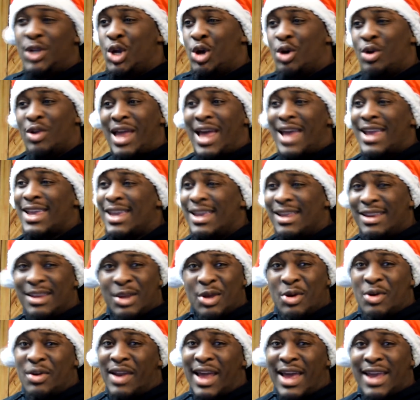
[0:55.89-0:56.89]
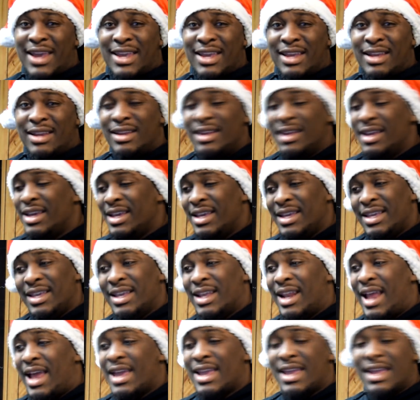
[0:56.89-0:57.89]
You don't like it, you don't like it.
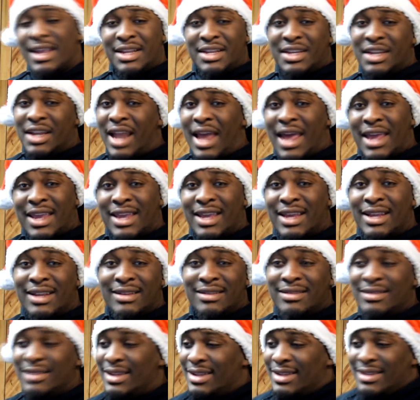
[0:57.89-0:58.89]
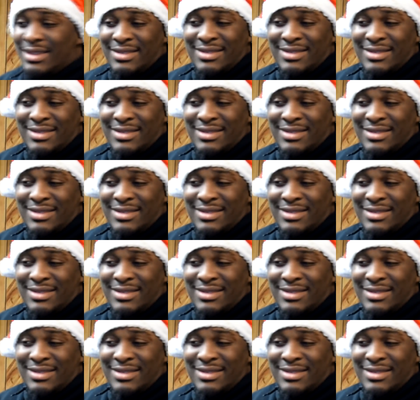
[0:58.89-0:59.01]
You like it, you like it.